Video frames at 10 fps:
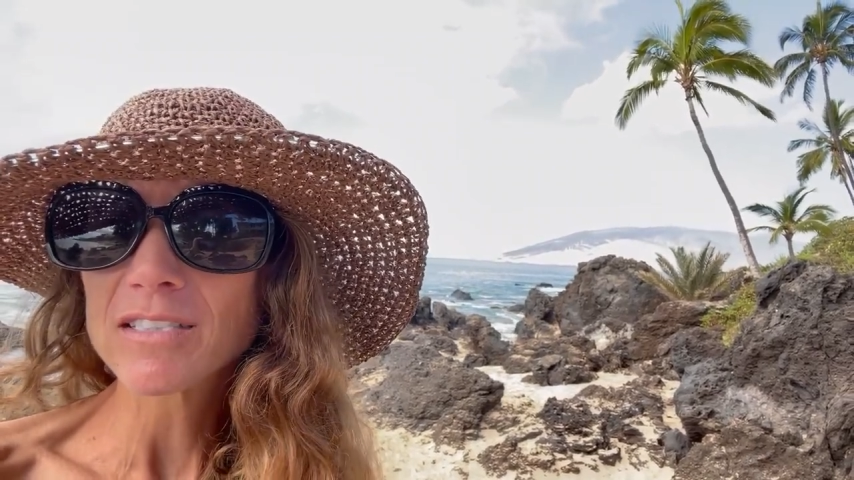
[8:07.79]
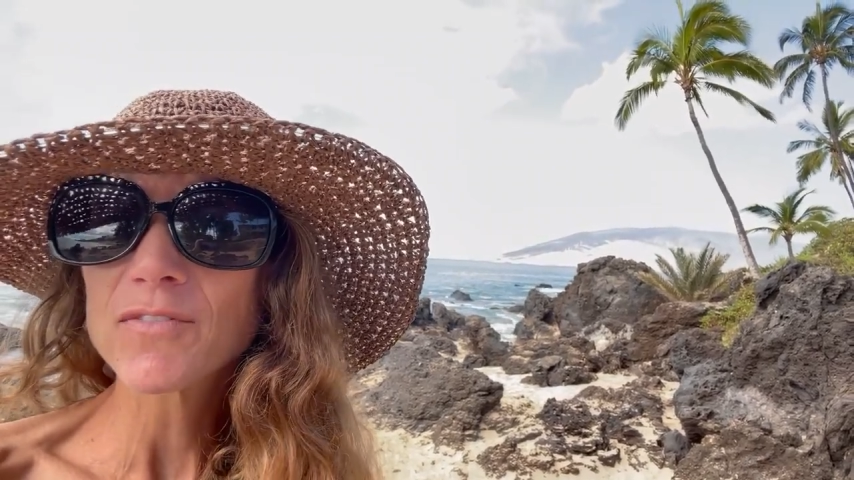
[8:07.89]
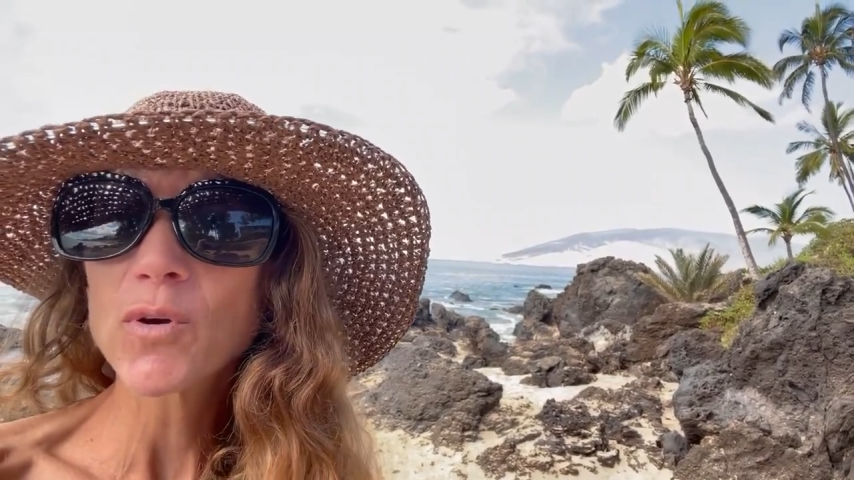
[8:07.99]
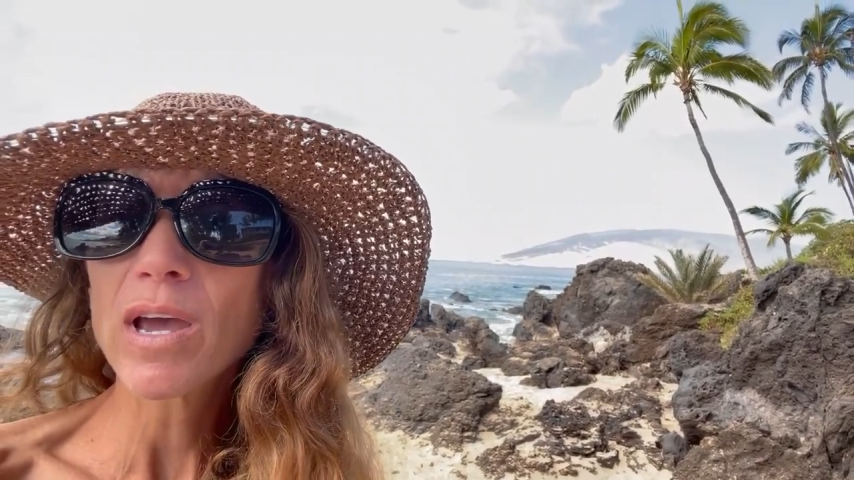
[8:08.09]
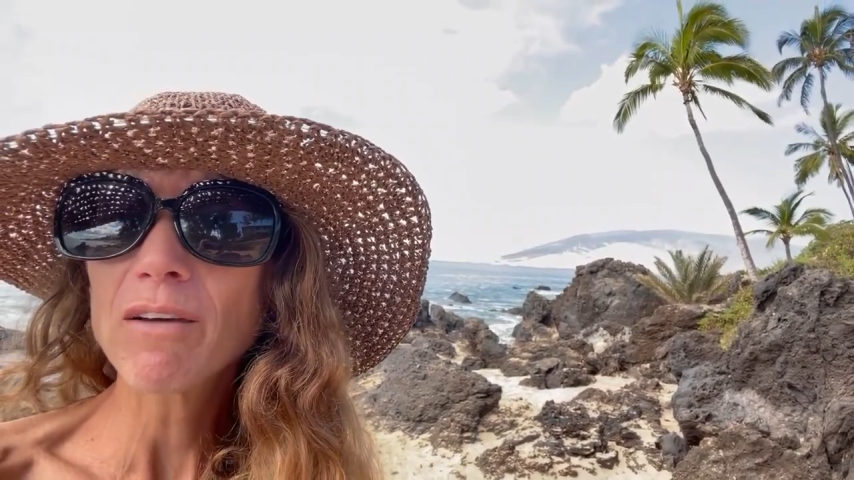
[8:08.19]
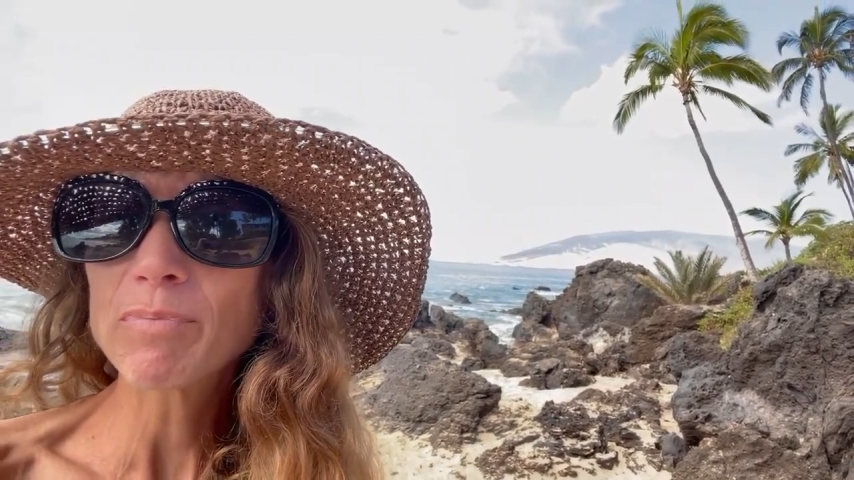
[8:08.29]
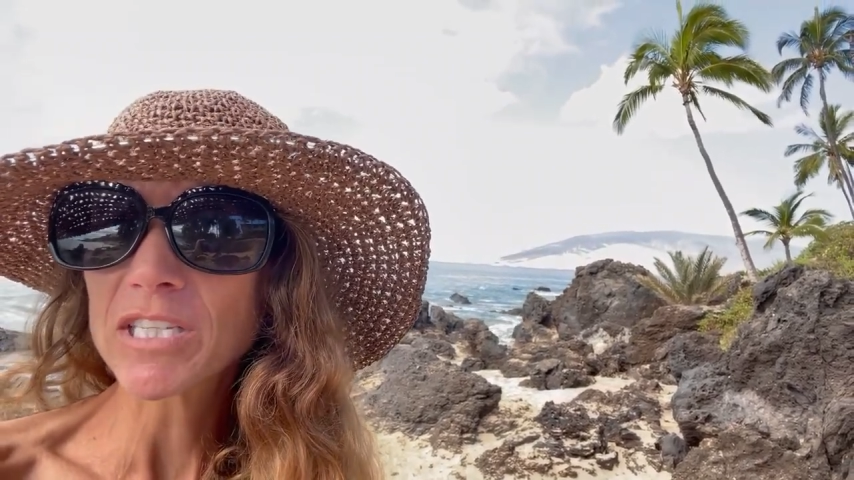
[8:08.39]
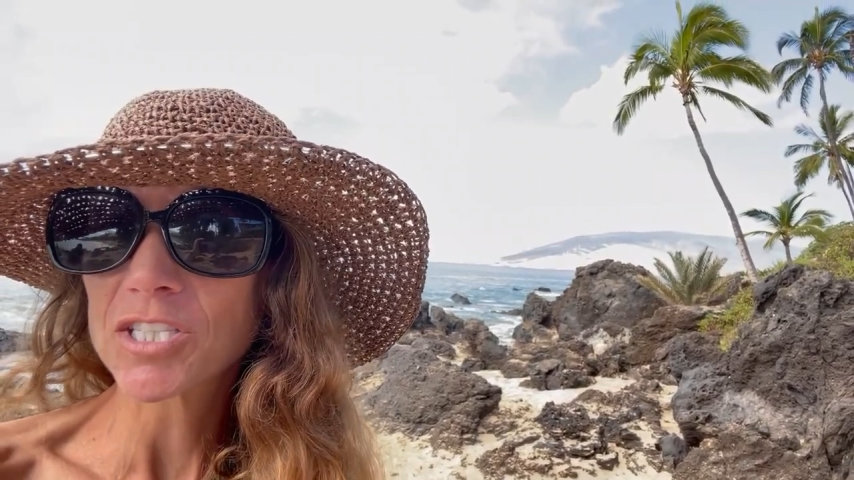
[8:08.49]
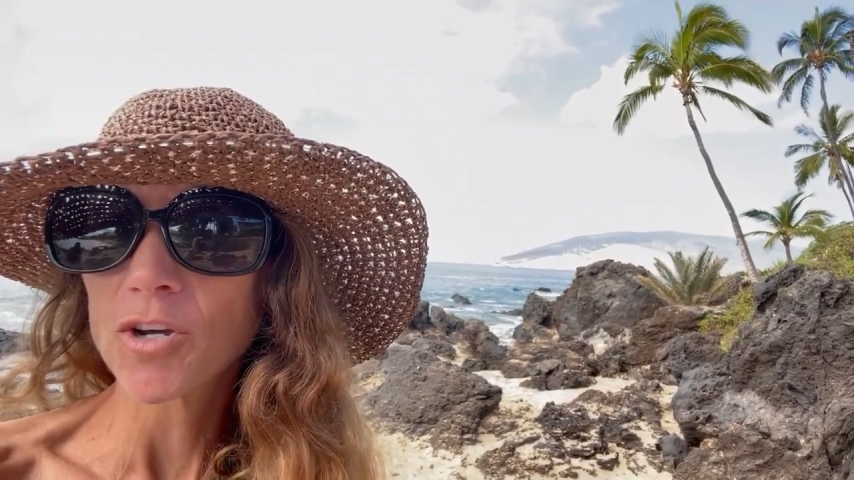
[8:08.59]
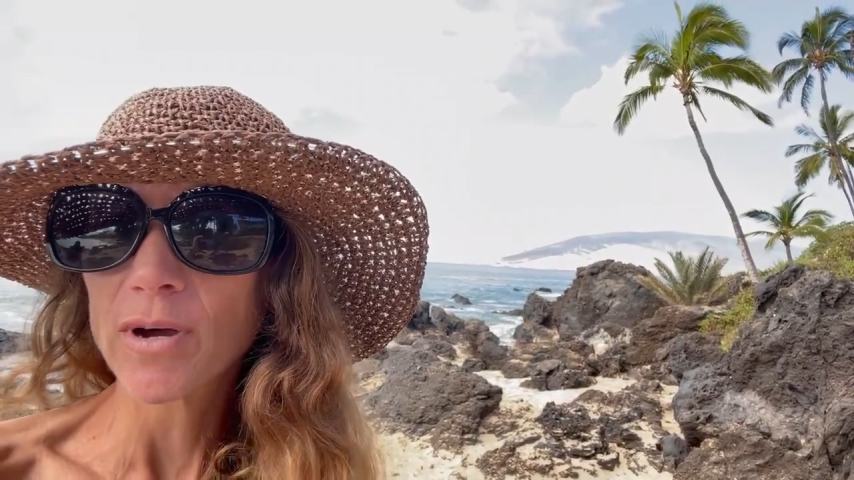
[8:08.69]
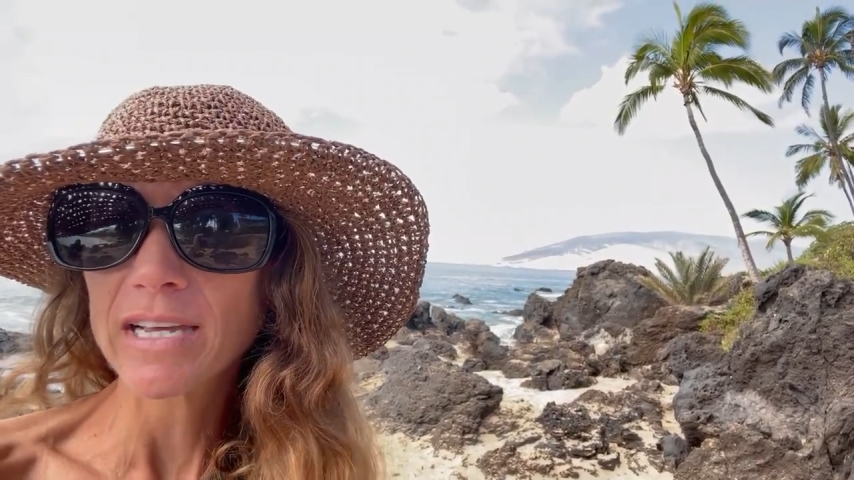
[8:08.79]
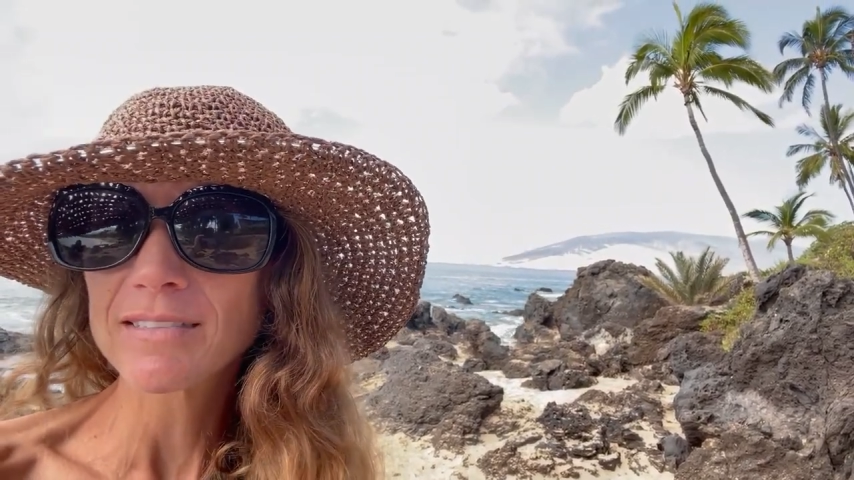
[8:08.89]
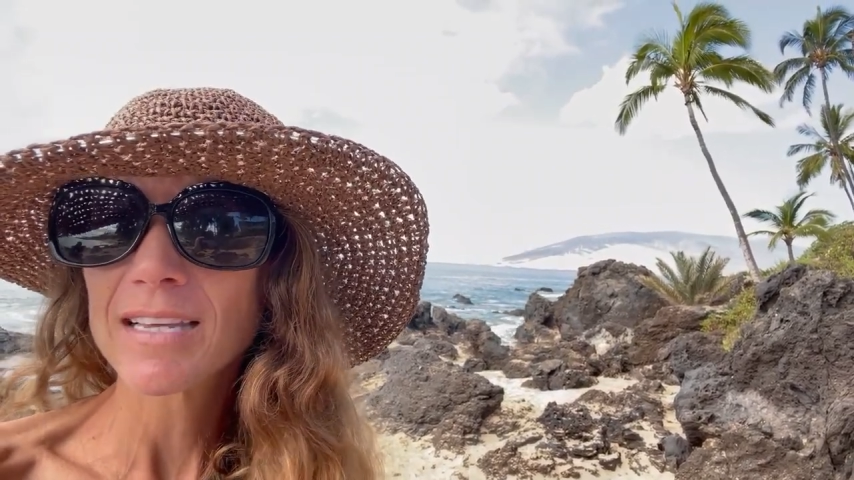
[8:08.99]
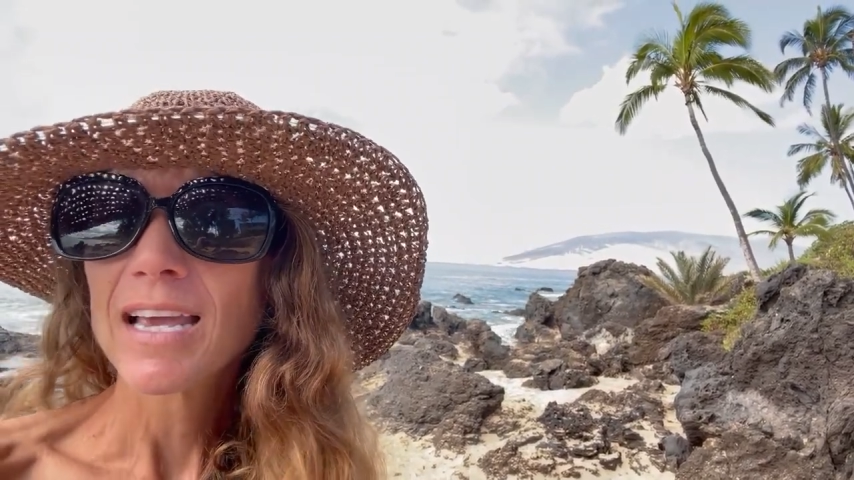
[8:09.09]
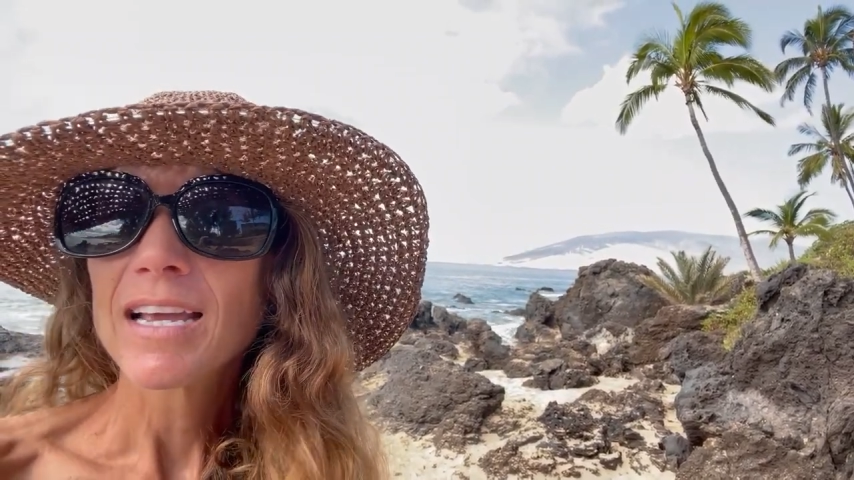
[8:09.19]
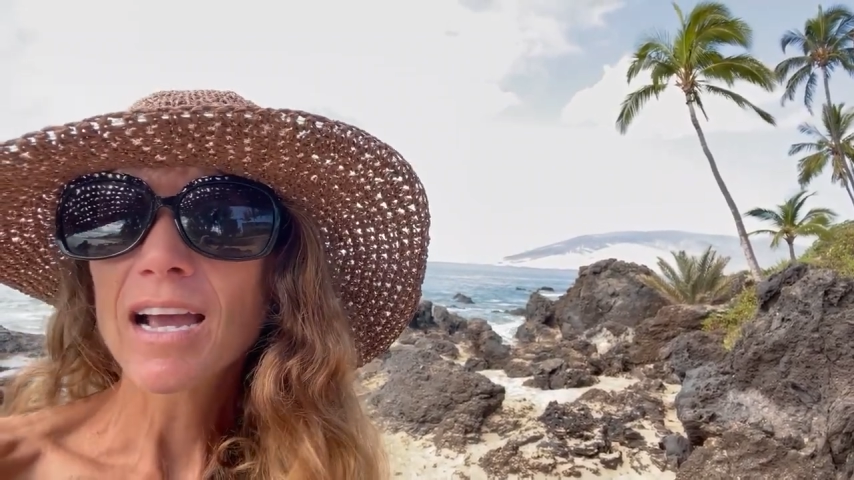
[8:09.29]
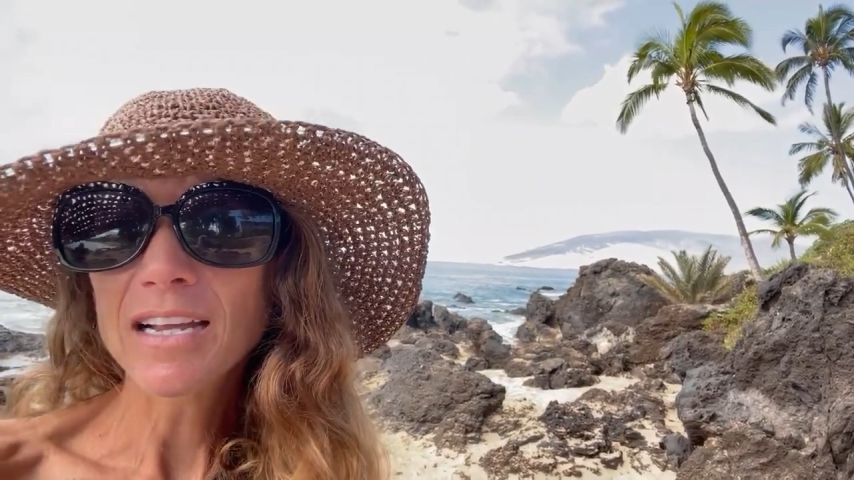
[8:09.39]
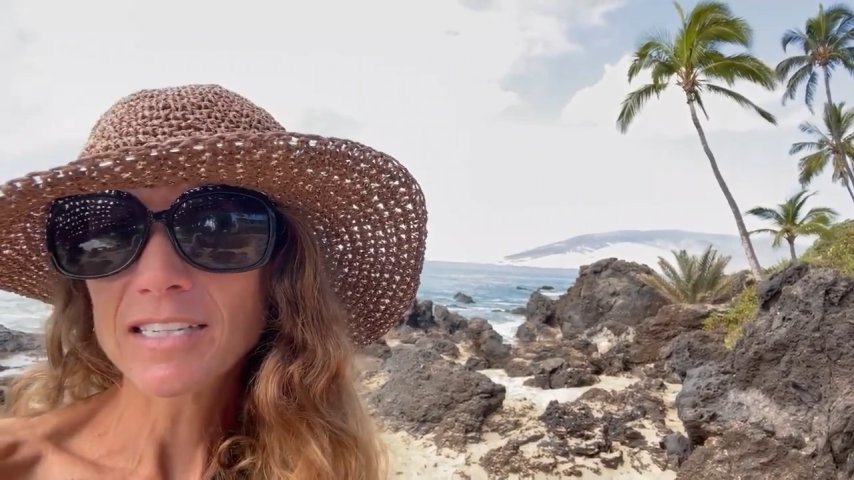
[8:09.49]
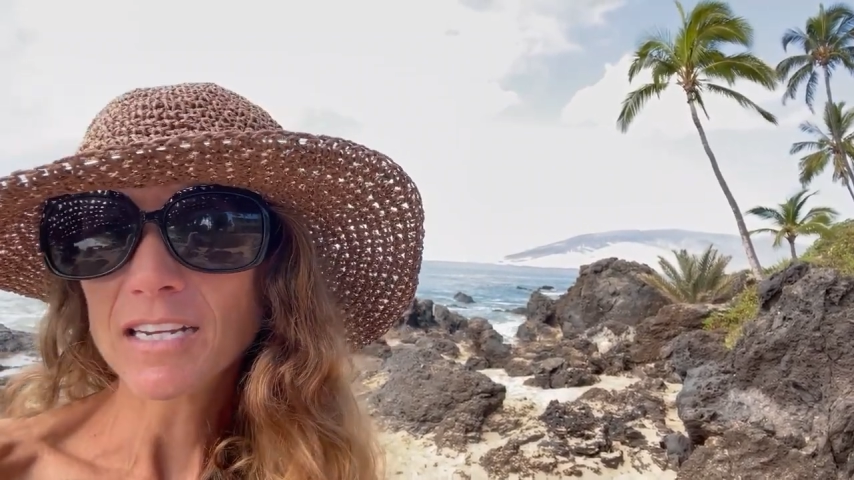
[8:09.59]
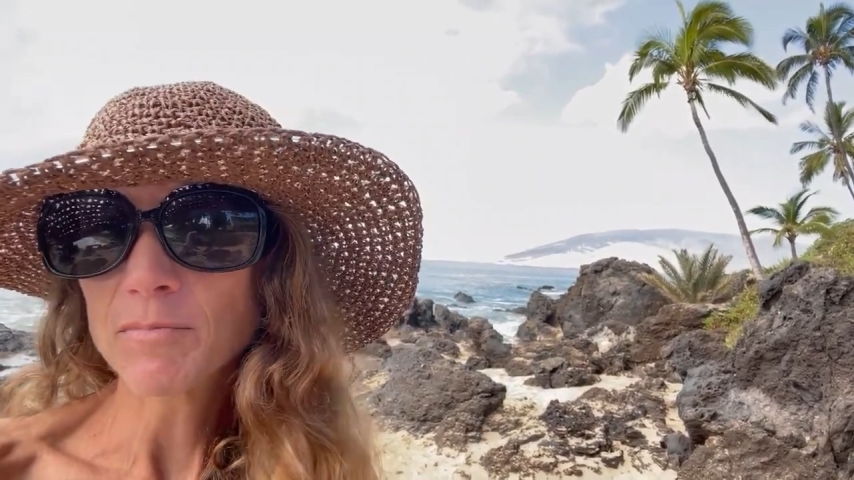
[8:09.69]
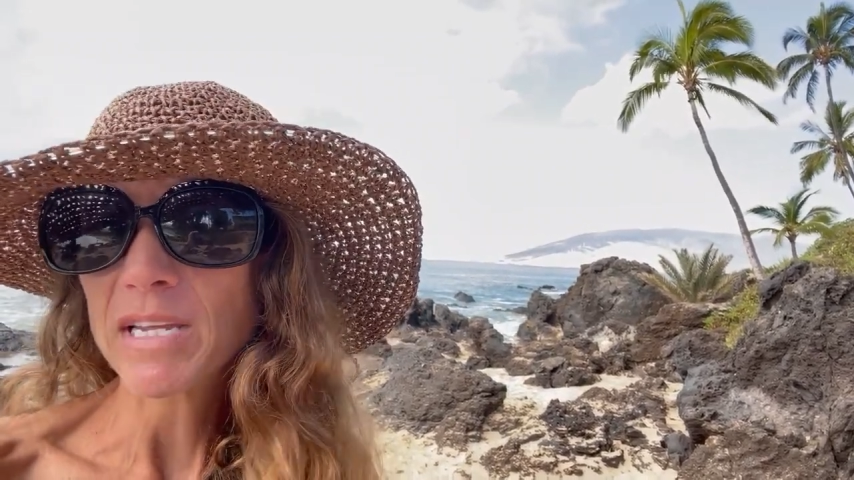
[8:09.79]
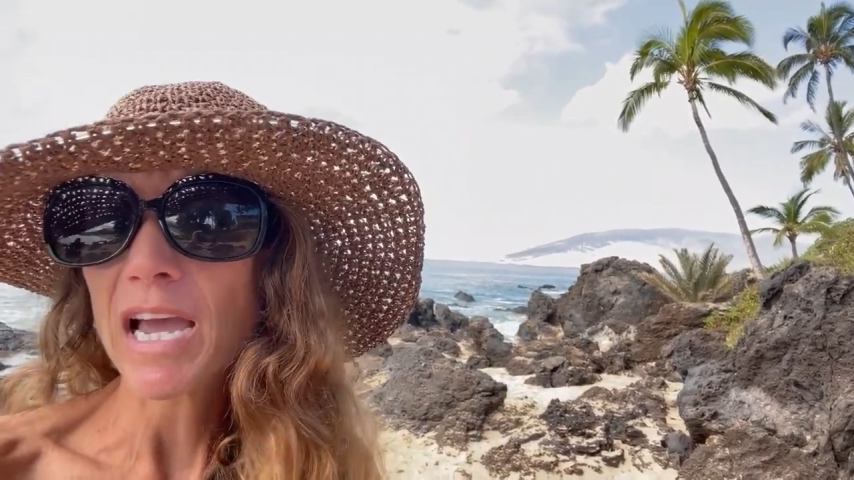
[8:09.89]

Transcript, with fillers: if you have PCOS, contact me.